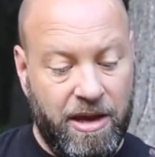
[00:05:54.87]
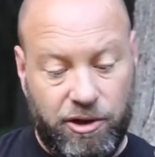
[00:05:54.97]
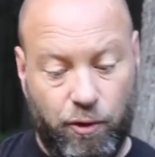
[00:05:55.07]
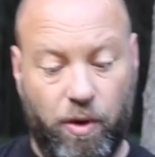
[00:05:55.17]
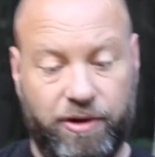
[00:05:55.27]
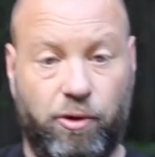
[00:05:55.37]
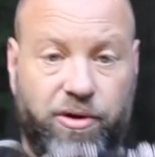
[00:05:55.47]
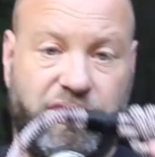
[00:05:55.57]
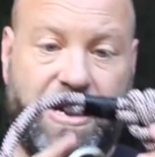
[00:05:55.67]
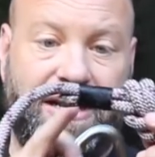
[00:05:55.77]
You will
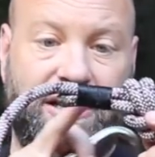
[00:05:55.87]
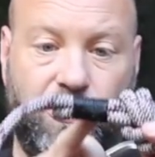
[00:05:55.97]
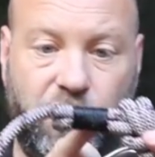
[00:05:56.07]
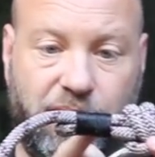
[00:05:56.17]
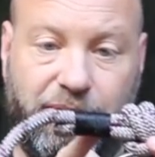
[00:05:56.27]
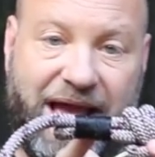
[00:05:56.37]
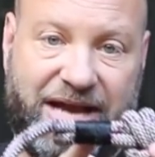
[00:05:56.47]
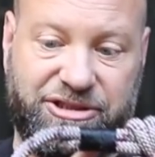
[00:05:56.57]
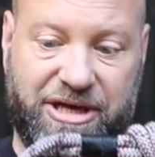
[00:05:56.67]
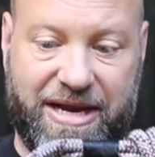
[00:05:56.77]
notice that I did do some
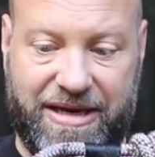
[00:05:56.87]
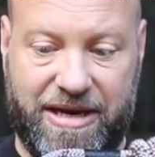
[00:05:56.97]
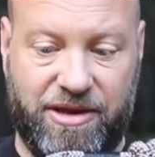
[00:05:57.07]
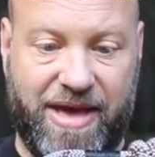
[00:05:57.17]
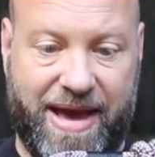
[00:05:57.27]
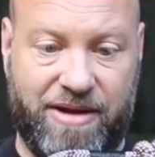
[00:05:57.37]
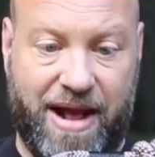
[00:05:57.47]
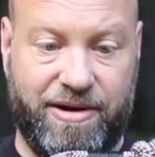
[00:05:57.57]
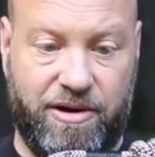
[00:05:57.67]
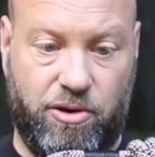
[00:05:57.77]
lashing on the end of that
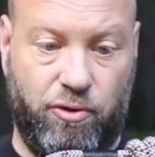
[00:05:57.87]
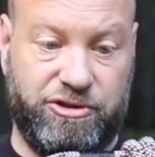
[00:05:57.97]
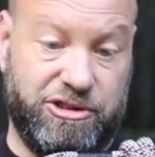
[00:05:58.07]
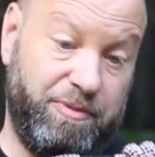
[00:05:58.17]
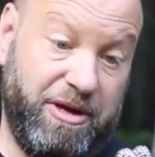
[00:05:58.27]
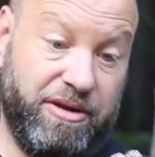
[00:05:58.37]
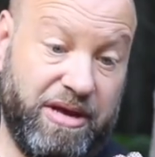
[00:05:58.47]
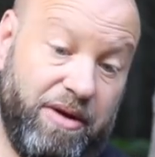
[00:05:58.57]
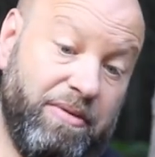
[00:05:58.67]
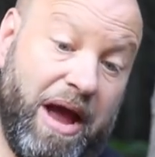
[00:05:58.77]
down there too, just because
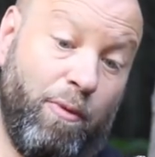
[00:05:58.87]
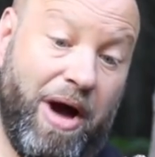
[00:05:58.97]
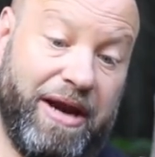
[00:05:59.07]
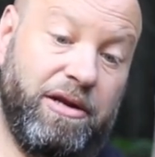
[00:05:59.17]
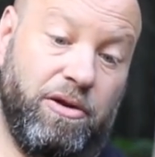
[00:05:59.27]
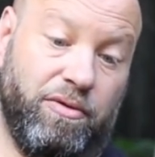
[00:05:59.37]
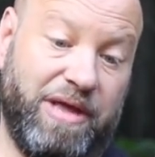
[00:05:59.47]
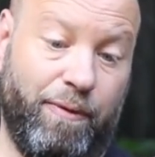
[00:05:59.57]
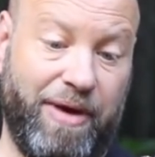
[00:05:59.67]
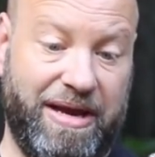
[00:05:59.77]
I, I wanted to.
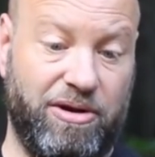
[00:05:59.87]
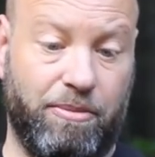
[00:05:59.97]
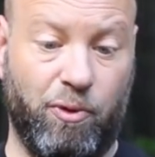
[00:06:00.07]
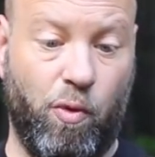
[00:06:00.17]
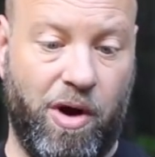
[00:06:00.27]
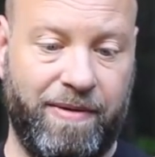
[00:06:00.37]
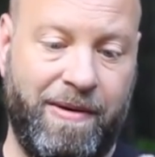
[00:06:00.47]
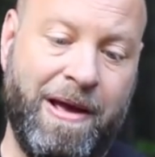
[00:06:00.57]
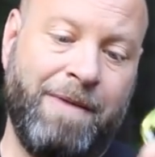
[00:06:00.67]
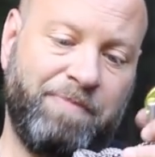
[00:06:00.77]
That way, number one,
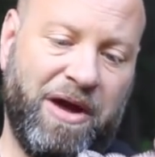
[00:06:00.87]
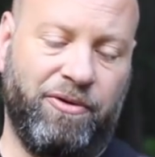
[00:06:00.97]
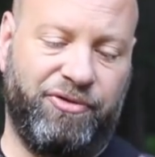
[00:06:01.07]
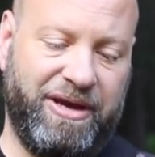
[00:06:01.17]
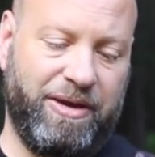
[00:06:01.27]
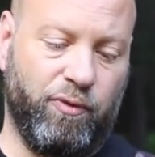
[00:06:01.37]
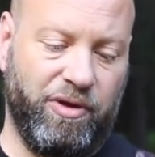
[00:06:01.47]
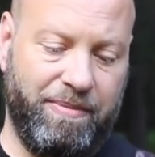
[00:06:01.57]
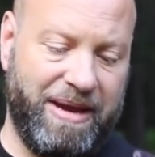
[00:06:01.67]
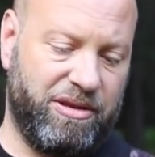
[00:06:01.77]
I don't think it
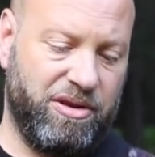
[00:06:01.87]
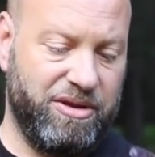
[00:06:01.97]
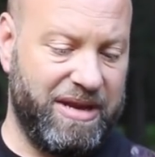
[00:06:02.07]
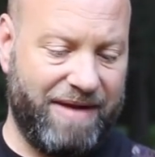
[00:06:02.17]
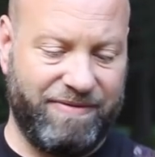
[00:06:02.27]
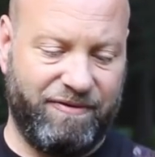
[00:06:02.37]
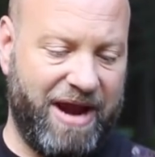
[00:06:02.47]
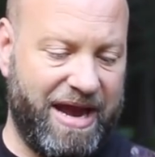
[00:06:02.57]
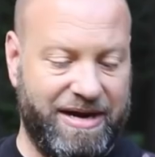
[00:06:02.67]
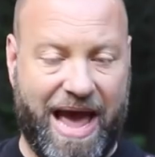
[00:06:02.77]
really makes it, I've never
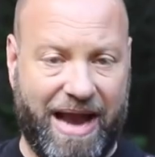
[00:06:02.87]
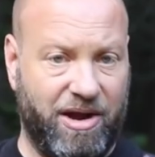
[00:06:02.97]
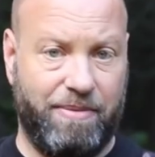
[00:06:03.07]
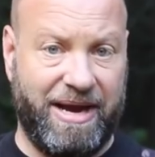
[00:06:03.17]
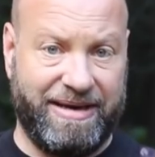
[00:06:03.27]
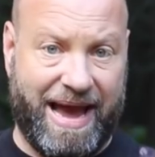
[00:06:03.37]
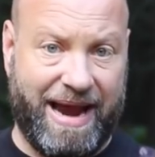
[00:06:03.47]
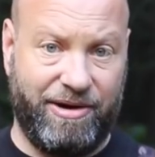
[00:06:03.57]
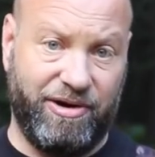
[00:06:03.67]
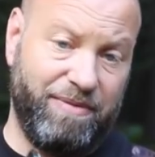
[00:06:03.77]
knot come
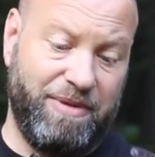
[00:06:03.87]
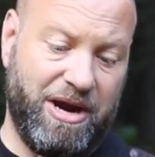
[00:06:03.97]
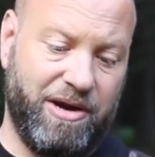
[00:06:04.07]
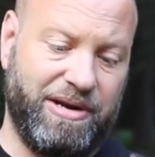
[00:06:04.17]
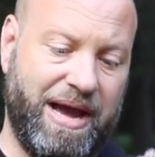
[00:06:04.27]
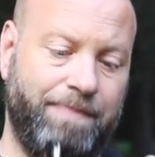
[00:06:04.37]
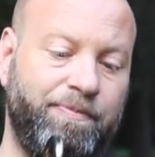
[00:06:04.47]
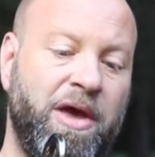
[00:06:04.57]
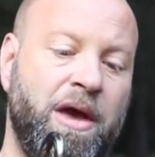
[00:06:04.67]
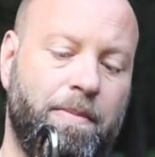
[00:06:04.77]
untied or give me a hard time,
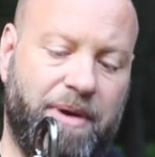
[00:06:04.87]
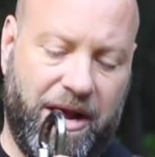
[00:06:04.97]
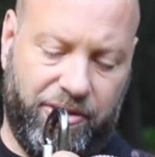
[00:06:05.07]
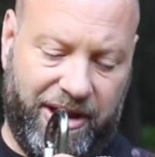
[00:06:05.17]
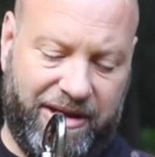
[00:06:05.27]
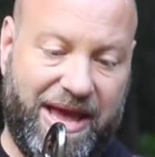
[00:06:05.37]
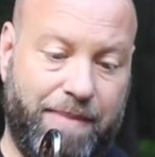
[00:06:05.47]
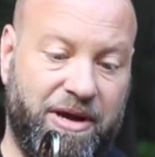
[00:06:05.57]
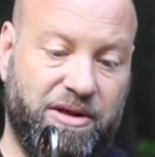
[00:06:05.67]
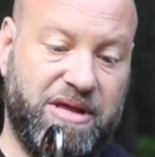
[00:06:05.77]
but I like
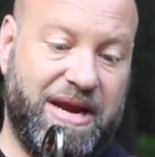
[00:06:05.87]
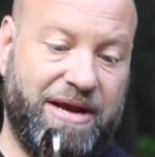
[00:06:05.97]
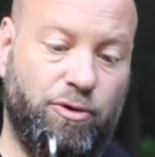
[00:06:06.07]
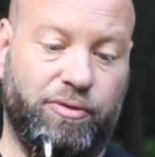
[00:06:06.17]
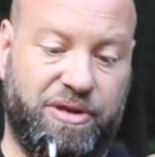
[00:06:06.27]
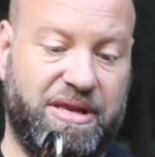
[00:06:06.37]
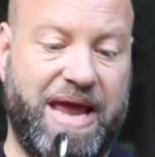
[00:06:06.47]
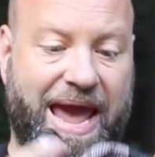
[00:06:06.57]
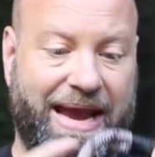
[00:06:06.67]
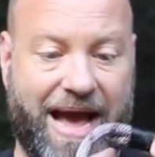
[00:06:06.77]
that because then I don't
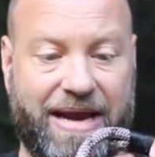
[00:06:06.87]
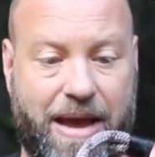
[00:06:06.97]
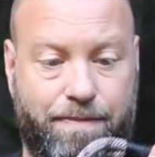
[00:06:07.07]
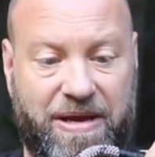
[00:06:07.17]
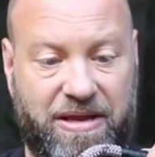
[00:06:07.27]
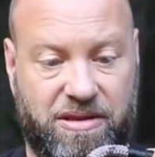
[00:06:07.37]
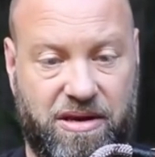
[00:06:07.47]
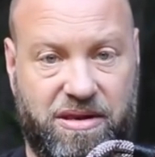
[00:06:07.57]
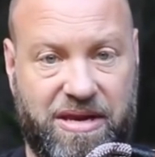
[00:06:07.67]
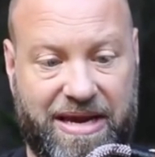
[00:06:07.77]
snag on that piece
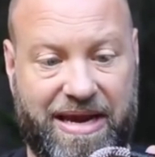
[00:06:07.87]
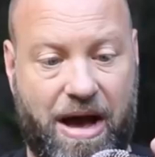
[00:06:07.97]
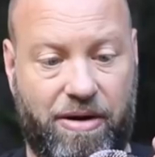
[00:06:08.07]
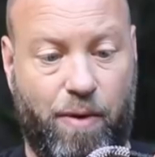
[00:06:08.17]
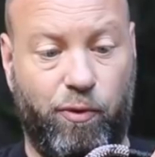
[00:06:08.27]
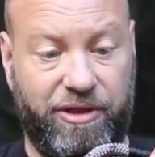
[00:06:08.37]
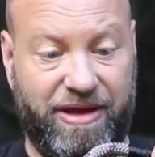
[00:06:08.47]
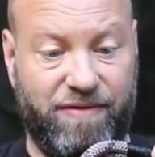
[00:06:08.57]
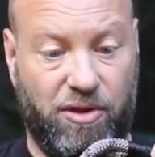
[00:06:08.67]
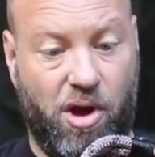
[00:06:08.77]
that's sticking out. I would
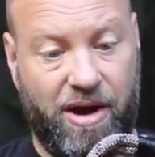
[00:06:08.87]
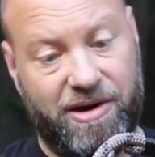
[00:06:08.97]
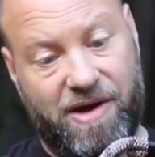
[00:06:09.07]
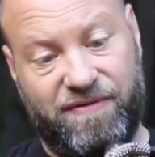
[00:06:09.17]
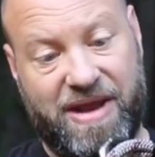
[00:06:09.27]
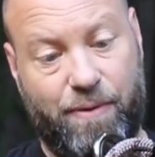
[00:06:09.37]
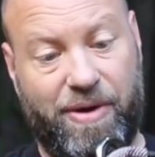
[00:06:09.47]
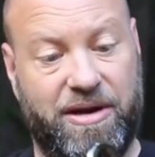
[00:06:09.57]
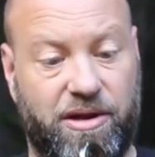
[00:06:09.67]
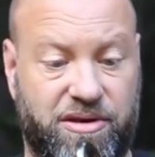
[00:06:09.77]
leave it long enough and that
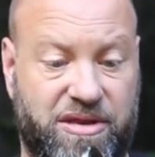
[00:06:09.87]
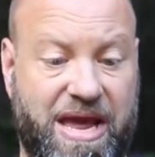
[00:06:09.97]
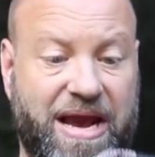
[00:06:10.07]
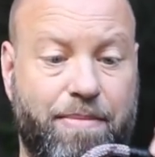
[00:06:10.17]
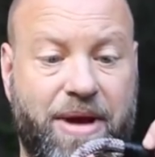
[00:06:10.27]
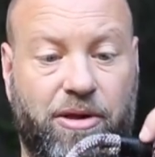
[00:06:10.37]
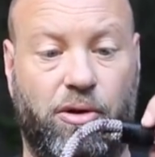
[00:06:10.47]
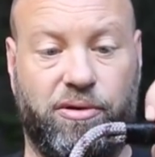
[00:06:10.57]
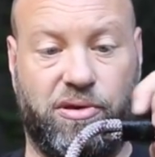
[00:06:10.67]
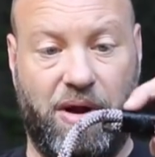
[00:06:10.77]
way it doesn't snag on my
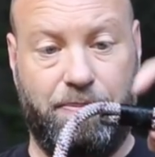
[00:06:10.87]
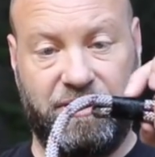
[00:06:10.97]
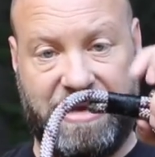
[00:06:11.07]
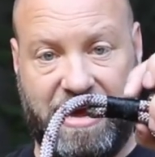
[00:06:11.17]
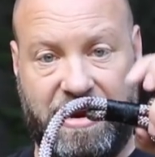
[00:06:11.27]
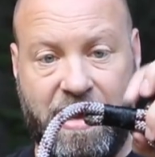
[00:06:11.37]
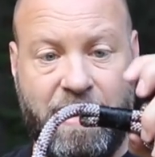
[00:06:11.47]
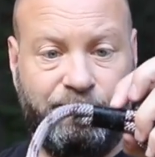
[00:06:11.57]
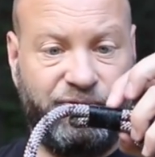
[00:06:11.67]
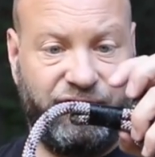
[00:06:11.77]
clothes. So I put that
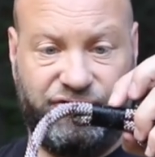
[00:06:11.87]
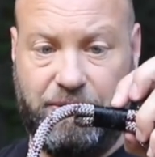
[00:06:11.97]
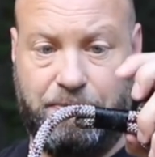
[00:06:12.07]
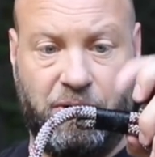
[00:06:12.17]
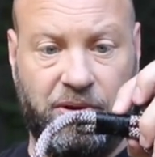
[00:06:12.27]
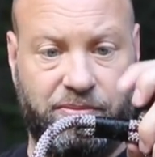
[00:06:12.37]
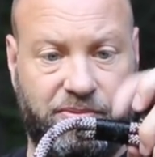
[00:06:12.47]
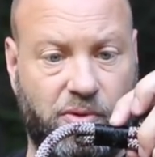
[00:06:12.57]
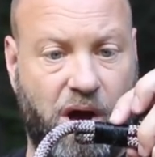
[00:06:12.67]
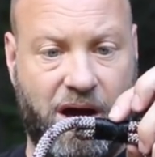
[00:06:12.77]
just simple
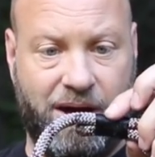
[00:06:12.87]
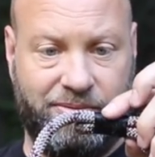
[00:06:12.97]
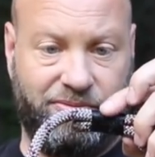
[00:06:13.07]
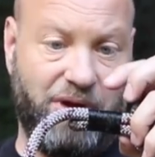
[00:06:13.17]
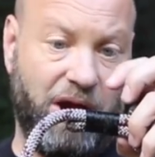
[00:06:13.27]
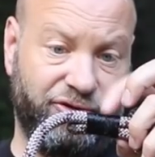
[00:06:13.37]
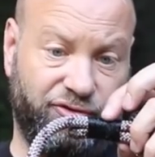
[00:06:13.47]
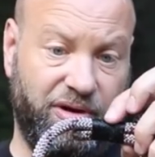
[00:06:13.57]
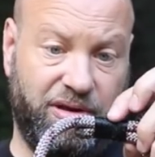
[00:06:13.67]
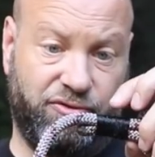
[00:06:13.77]
uh,
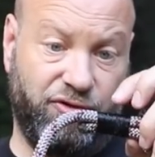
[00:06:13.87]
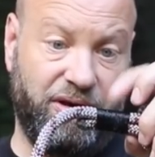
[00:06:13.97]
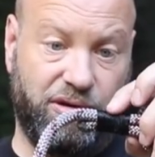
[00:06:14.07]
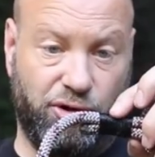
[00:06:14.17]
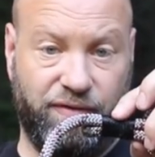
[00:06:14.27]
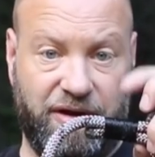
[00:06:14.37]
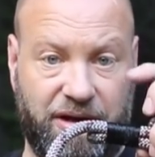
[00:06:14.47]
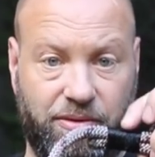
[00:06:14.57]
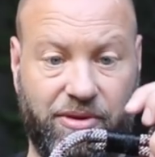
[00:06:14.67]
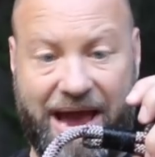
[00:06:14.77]
archery string
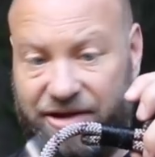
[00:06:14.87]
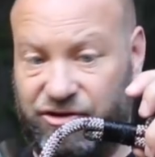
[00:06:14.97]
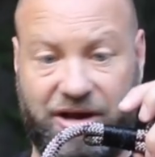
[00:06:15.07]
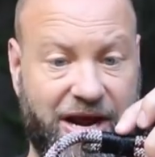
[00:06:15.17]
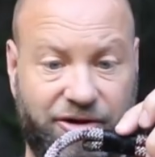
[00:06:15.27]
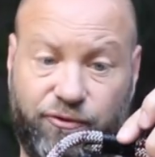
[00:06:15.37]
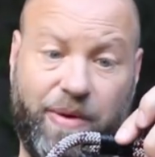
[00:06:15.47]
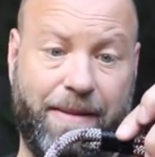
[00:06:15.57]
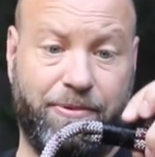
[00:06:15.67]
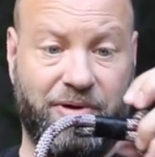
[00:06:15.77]
serving lashing and I just
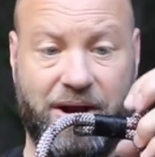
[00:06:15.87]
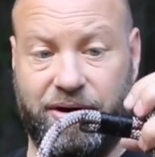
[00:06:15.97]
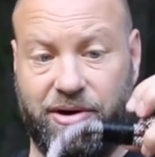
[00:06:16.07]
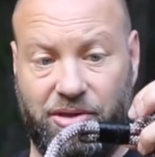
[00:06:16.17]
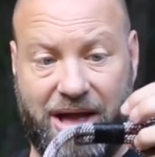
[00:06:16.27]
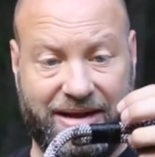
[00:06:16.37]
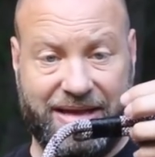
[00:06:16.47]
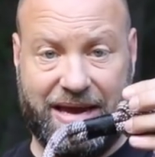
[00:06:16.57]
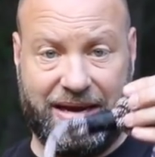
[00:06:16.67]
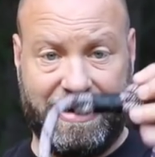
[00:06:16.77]
wrap it around there to lock
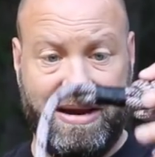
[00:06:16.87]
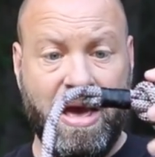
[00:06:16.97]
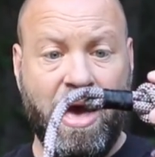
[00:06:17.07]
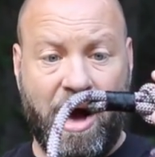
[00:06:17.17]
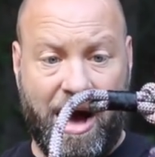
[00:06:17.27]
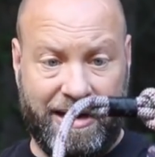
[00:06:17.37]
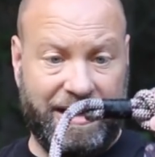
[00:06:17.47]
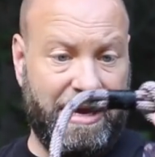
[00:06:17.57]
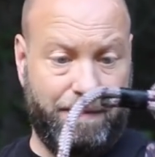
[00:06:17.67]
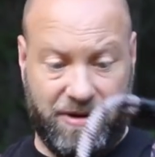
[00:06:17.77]
that in uh,
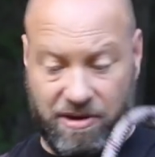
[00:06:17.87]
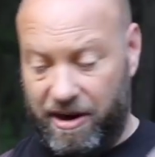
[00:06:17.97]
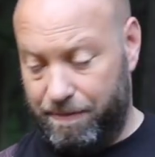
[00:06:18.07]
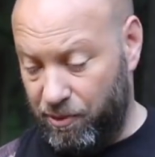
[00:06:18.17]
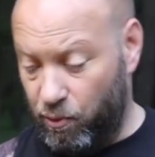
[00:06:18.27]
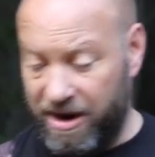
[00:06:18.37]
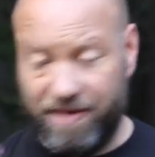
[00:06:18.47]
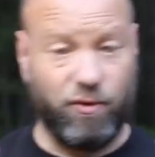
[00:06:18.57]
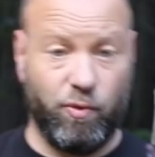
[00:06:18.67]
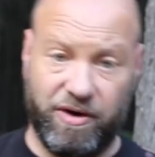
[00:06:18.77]
and keep it tight. But
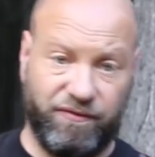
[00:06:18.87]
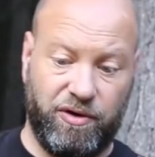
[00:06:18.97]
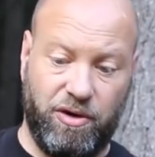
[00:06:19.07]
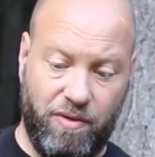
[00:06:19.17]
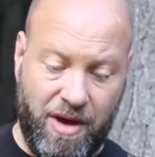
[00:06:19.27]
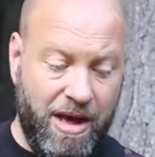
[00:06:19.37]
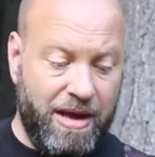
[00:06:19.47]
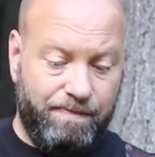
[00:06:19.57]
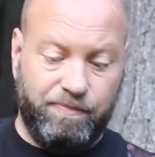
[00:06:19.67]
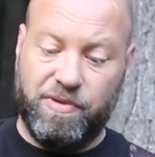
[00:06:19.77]
whatever works for you,
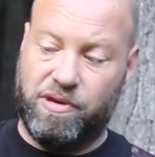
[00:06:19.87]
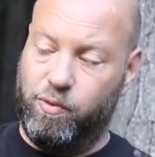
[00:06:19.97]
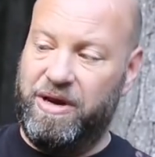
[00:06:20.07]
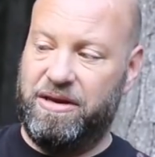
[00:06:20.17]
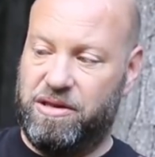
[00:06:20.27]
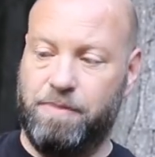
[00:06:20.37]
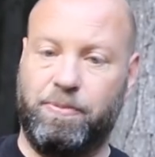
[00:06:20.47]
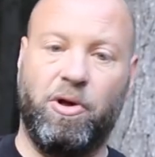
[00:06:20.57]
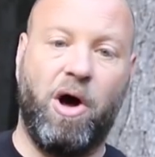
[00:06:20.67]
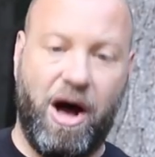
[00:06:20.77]
sweet,
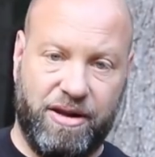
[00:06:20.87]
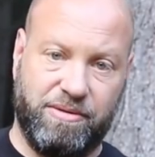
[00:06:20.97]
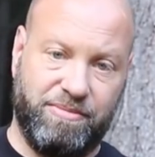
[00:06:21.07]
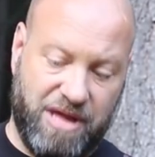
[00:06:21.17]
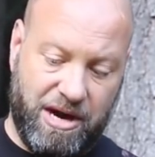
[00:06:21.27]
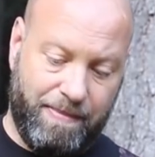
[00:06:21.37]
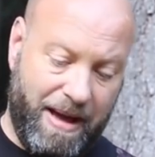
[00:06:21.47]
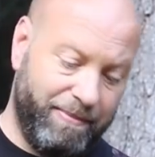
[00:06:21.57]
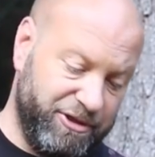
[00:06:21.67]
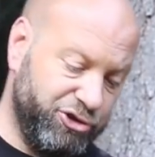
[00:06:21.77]
simple, awesome setup.
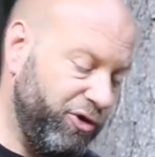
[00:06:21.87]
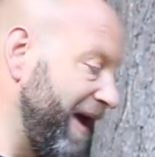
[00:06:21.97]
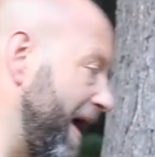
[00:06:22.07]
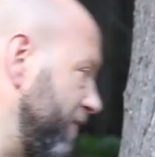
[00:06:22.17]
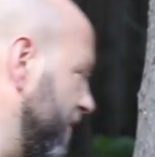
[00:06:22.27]
I'm going to show you how